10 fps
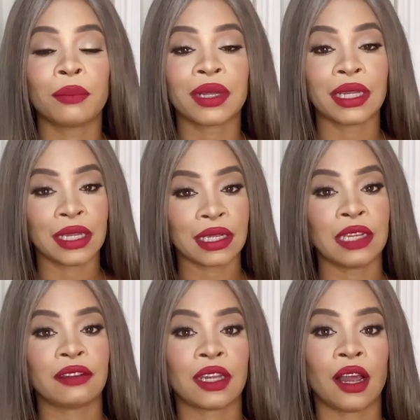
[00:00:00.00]
please
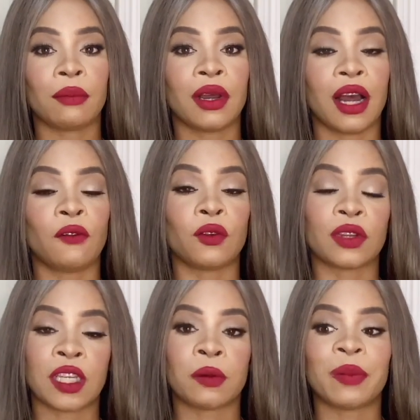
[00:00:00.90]
leave some of those
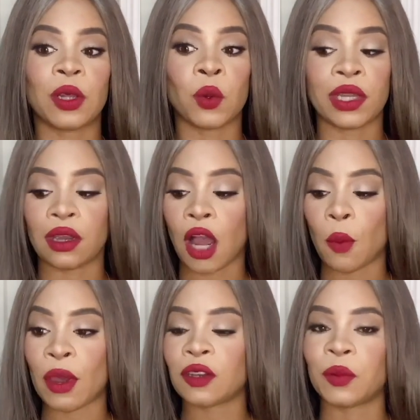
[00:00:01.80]
tips below in the
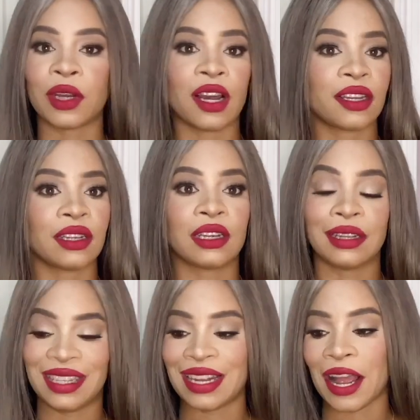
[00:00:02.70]
comments, because your girl
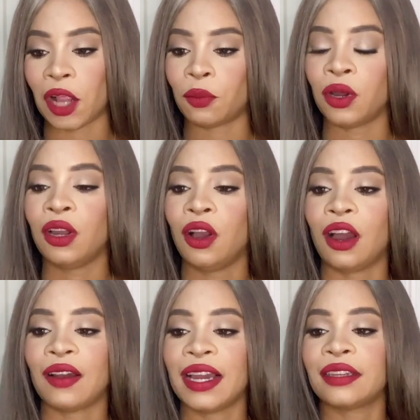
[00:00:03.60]
need help.
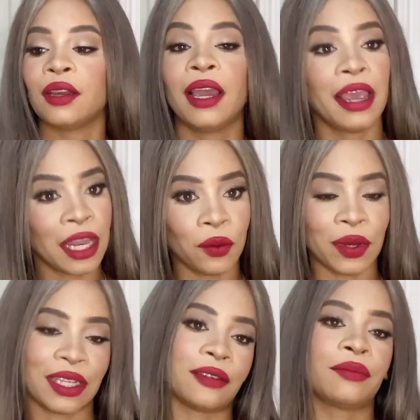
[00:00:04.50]
All right.
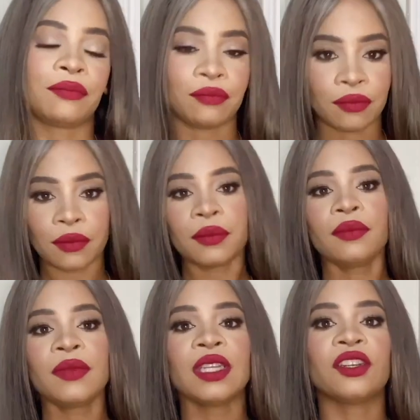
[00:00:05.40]
Anyways,
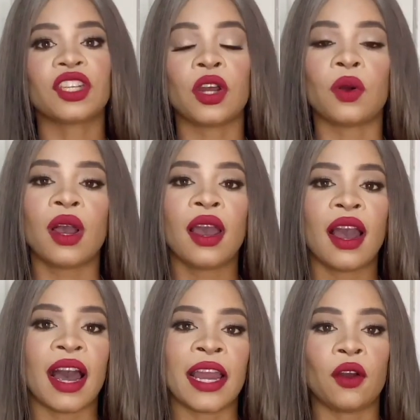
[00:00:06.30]
so
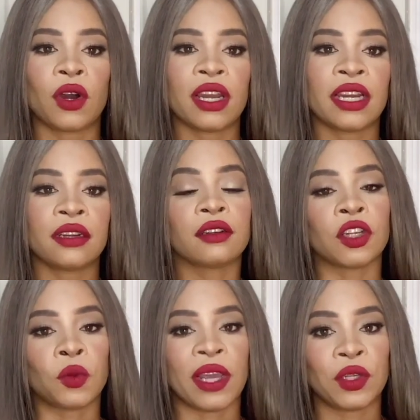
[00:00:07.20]
I ordered the
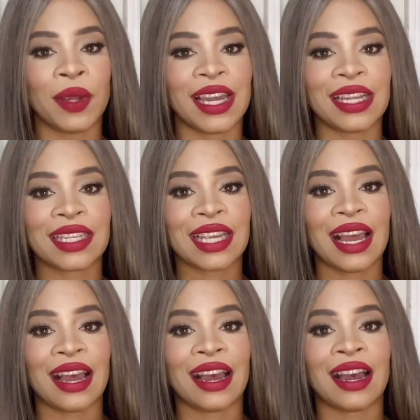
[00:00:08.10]
22 inch
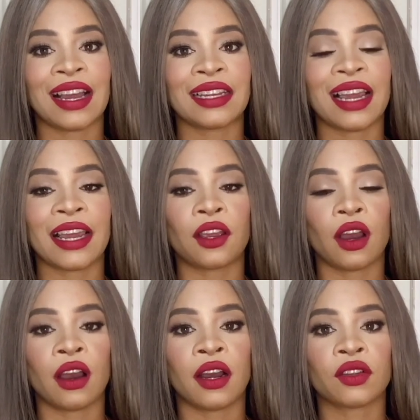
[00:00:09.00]
and I
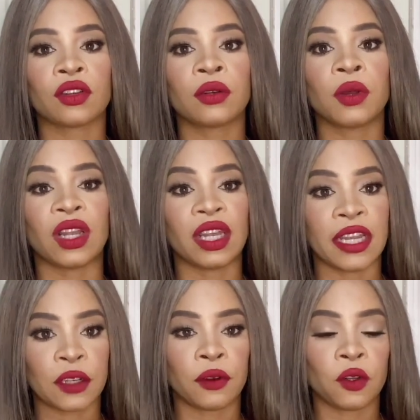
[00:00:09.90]
got a
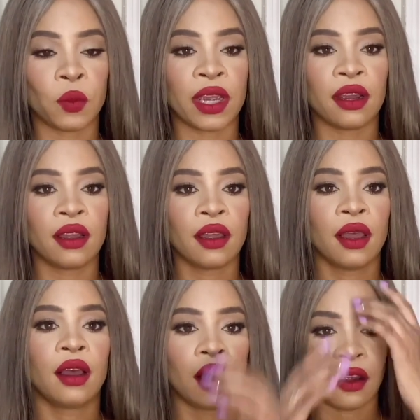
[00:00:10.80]
lace front wig.
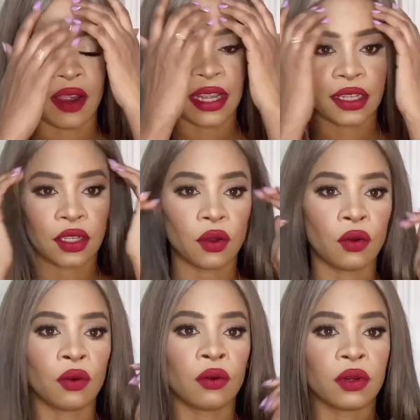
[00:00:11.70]
All right,
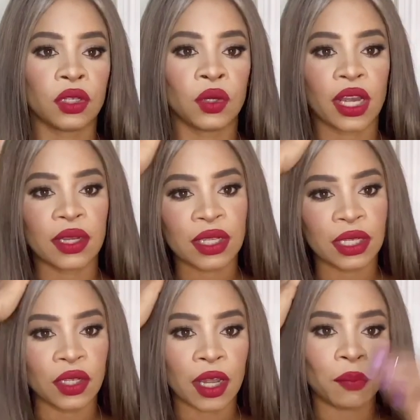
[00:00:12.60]
so you can